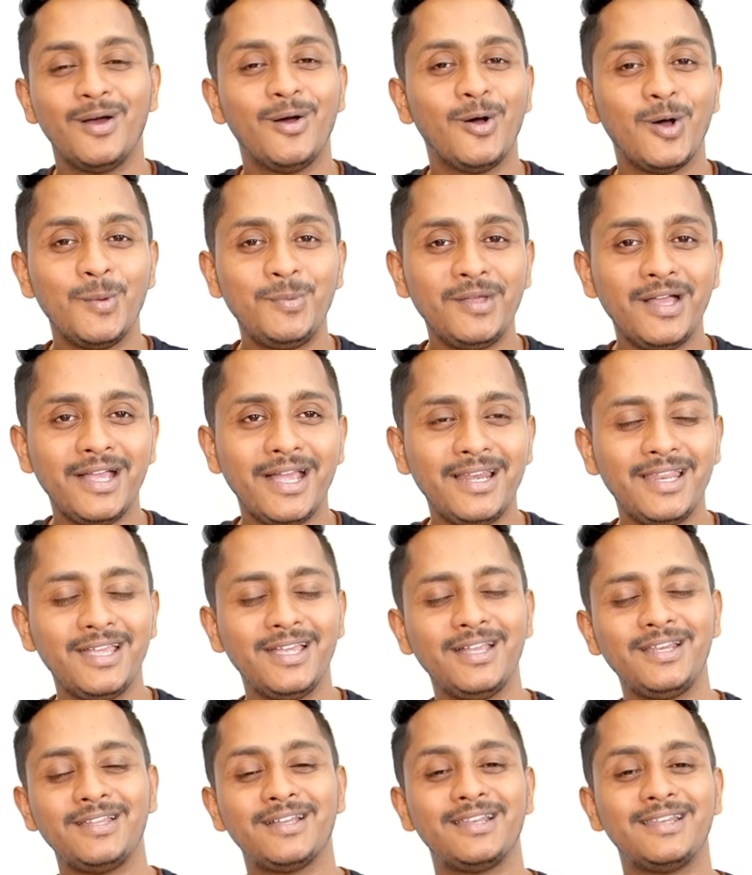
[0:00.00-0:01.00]
Hope you are
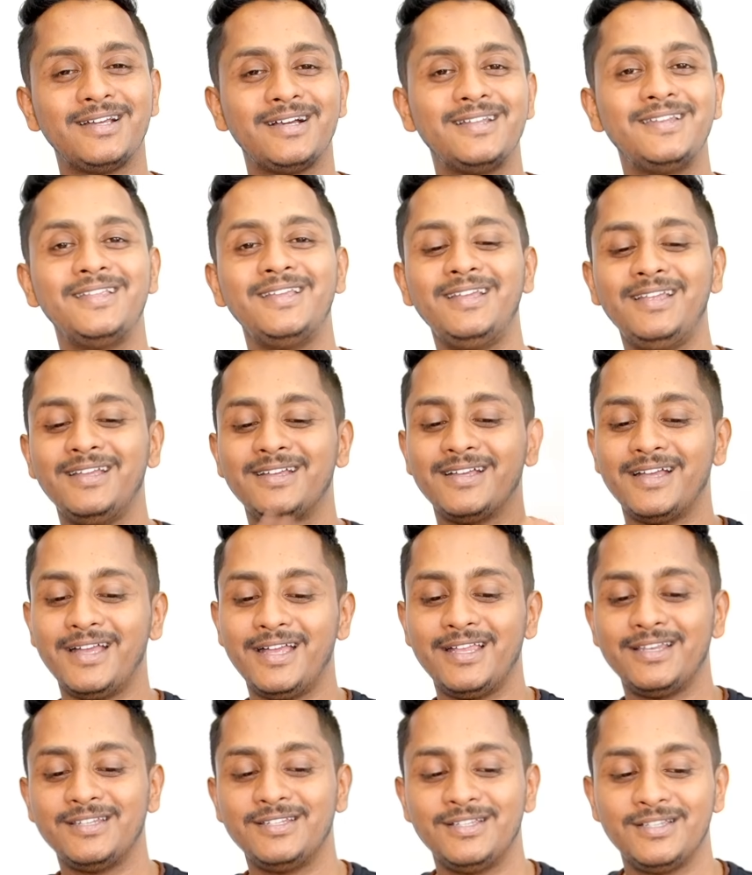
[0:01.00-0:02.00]
getting it, you are learning
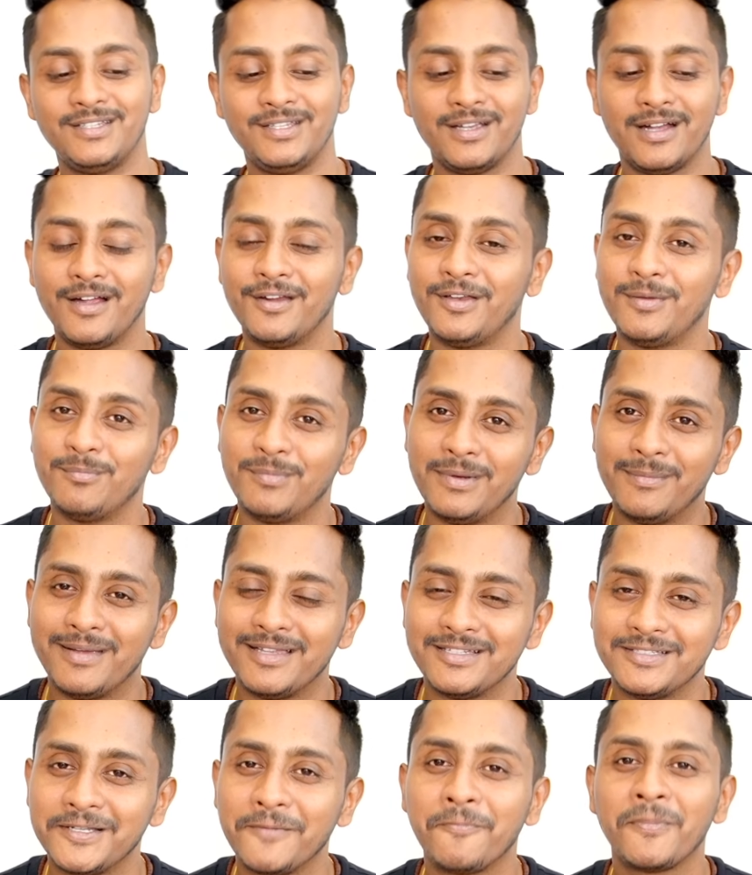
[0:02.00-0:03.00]
and you are
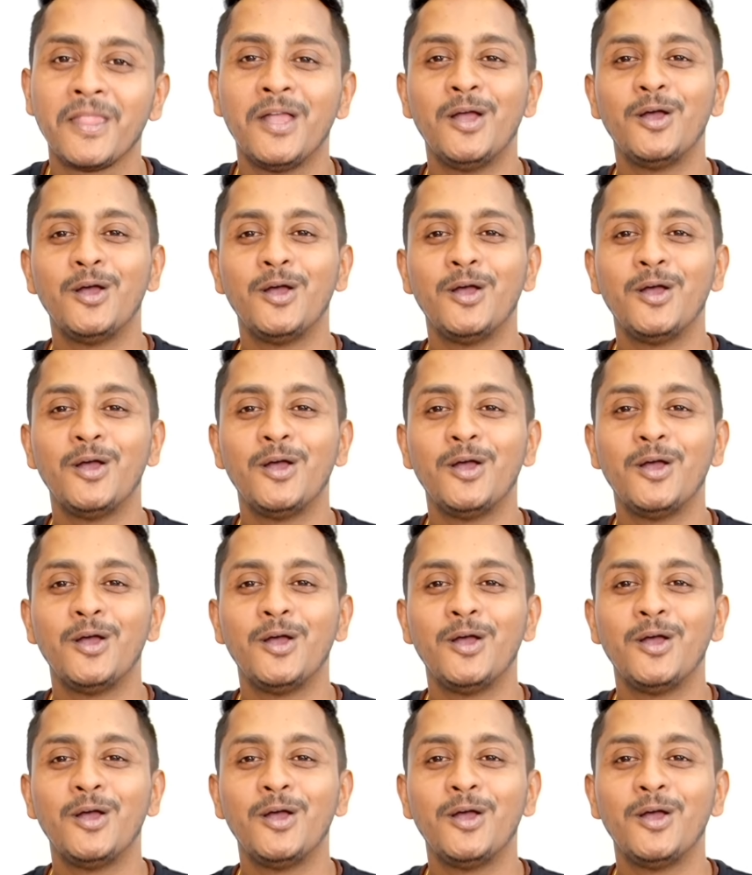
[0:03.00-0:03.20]
implementing.